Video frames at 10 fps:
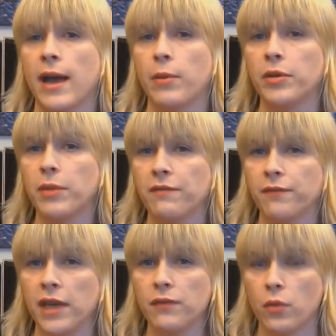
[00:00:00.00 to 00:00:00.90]
and one of my
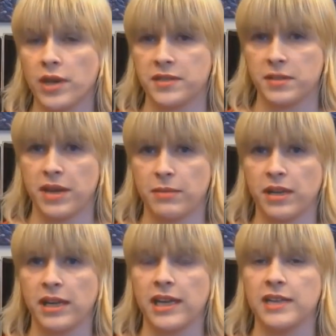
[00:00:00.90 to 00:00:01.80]
favourite ways to make
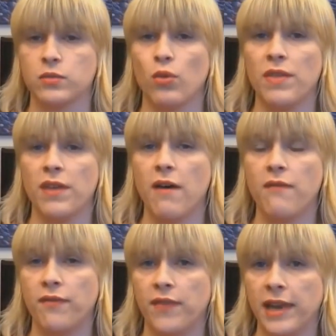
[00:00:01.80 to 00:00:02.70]
money is with
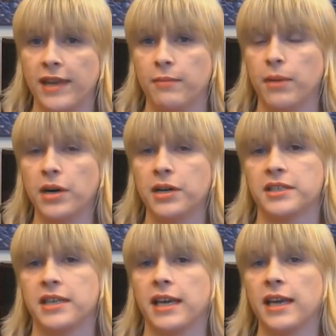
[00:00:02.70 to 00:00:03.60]
affiliate
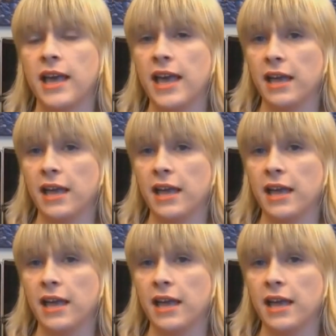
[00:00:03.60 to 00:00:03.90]
marketing.